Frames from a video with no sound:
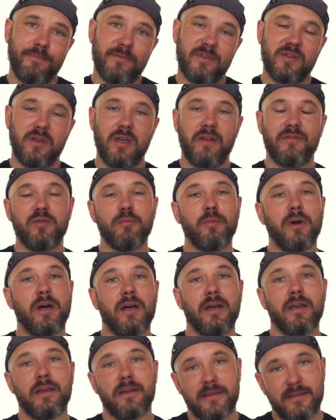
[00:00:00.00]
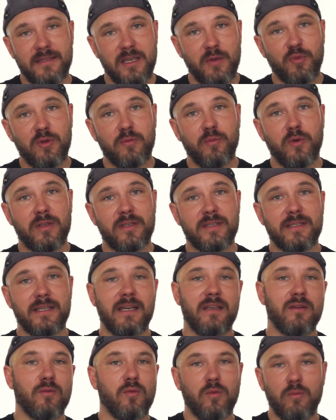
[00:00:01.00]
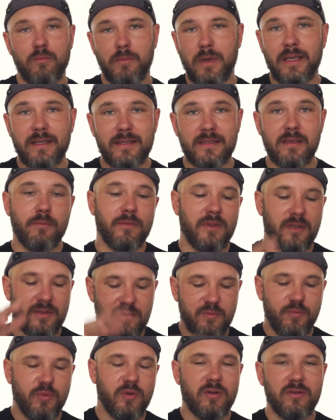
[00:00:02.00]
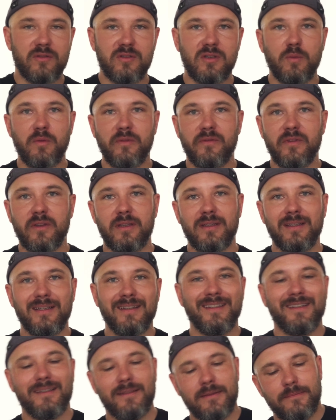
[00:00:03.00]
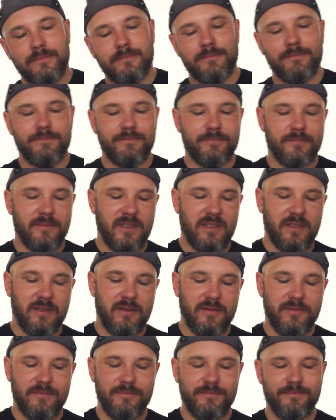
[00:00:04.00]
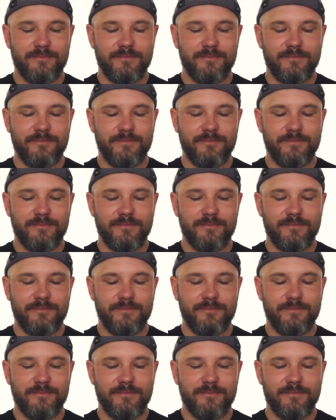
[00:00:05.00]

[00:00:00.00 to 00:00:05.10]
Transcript: So you have to buy a separate pot stand or make something to put on top of it. You know,